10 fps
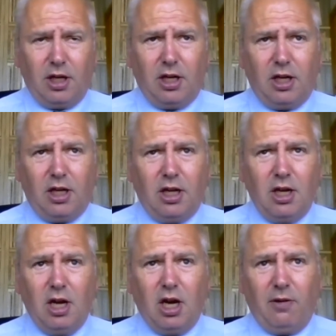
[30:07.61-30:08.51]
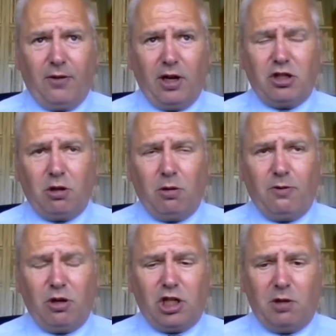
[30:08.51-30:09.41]
In fact, some
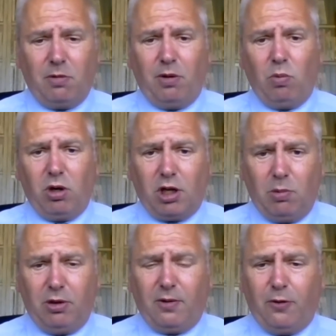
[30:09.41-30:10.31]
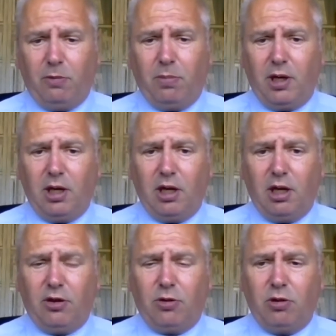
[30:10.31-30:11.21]
of our team have been working with a food bank
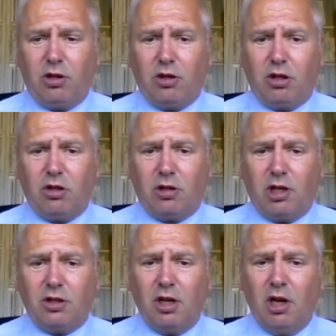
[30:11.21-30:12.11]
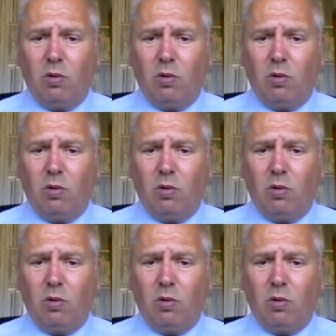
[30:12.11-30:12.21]
through this crisis.